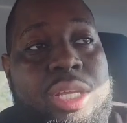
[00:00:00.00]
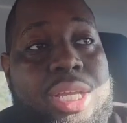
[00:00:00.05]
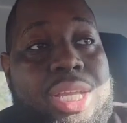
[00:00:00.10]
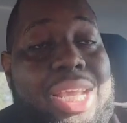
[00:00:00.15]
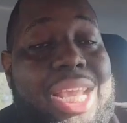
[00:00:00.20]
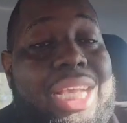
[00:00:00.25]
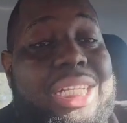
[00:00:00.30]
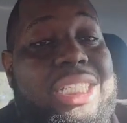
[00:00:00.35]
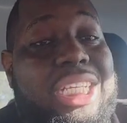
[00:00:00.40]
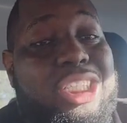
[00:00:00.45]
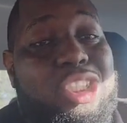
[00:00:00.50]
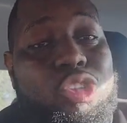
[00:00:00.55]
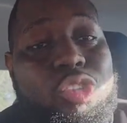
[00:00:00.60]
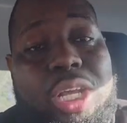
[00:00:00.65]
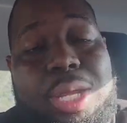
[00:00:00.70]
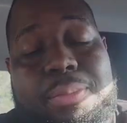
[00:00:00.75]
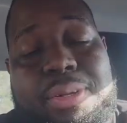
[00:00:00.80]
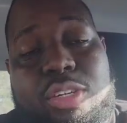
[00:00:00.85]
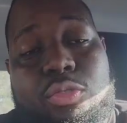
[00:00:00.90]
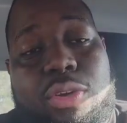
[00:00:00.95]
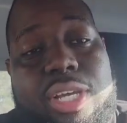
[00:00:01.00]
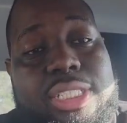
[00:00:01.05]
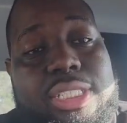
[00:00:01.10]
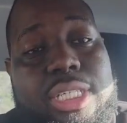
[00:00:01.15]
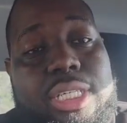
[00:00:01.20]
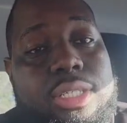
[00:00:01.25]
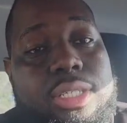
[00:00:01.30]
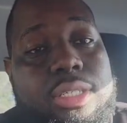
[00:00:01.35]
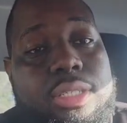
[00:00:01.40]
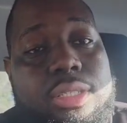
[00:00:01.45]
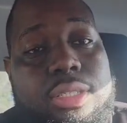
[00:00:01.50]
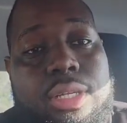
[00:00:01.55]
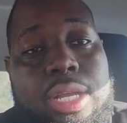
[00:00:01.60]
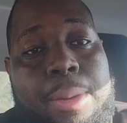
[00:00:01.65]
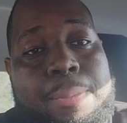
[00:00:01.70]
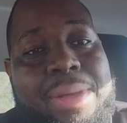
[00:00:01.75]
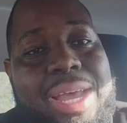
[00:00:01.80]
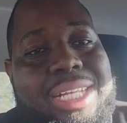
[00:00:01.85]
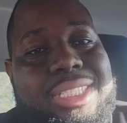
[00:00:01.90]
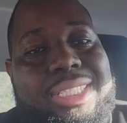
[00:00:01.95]
It's extremely risky. I'm
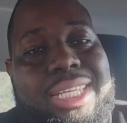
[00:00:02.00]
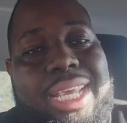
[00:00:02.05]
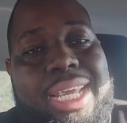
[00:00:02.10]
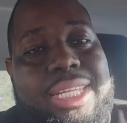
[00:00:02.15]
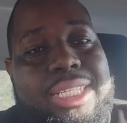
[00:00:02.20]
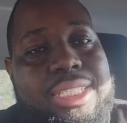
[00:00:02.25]
not saying